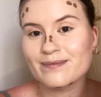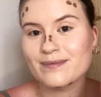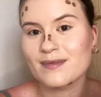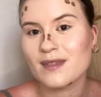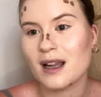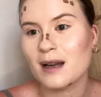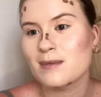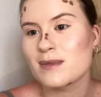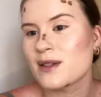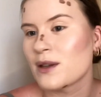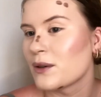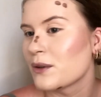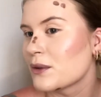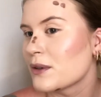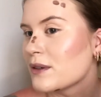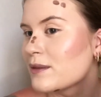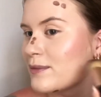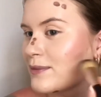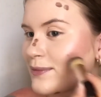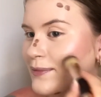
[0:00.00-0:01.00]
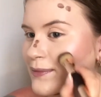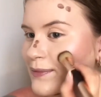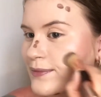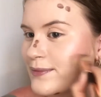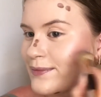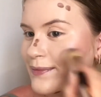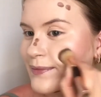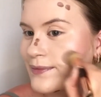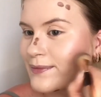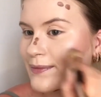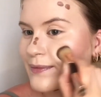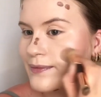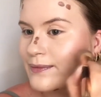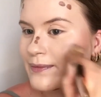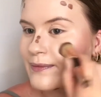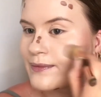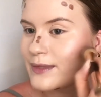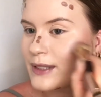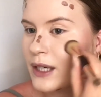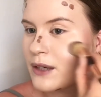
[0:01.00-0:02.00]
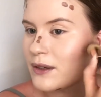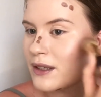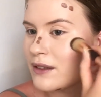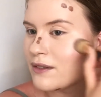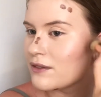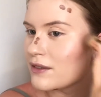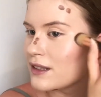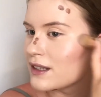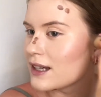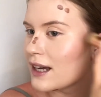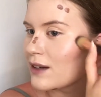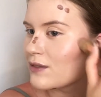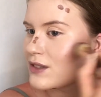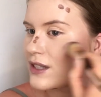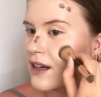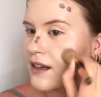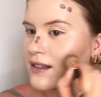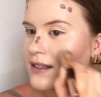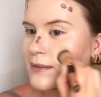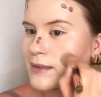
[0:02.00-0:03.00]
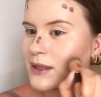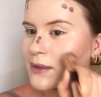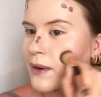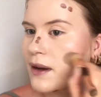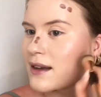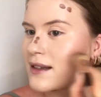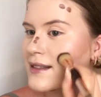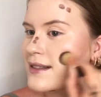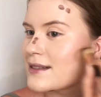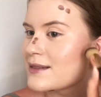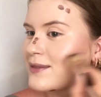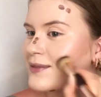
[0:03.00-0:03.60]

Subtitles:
I'm sold. Don't even have to ask me twice.